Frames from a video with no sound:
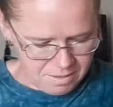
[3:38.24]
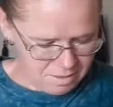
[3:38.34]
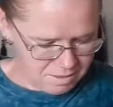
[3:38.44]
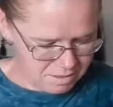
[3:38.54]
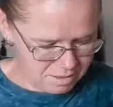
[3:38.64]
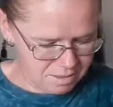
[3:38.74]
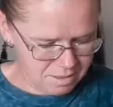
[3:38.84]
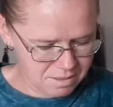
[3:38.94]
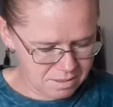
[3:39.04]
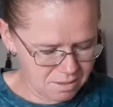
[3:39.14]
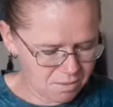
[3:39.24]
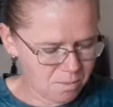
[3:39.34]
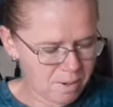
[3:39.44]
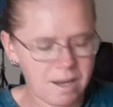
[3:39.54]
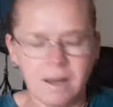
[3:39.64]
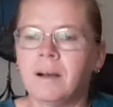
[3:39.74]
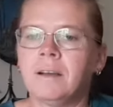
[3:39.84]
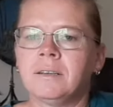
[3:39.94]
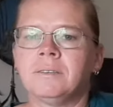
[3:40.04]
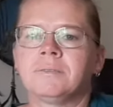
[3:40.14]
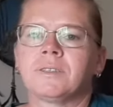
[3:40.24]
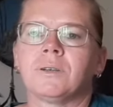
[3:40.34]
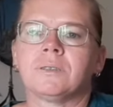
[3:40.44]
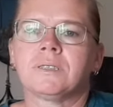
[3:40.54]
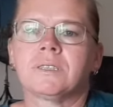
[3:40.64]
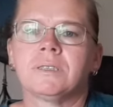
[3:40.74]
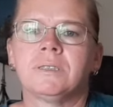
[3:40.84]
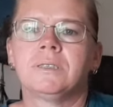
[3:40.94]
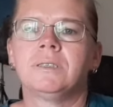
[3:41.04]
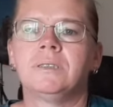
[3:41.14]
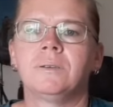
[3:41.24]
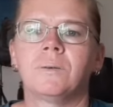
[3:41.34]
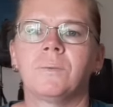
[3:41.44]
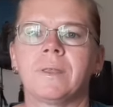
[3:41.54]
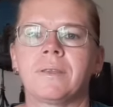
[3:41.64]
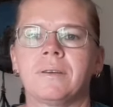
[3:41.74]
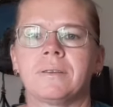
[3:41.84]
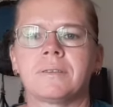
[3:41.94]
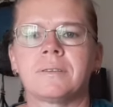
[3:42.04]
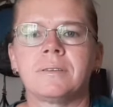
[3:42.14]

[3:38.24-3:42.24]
this is where I have got with it.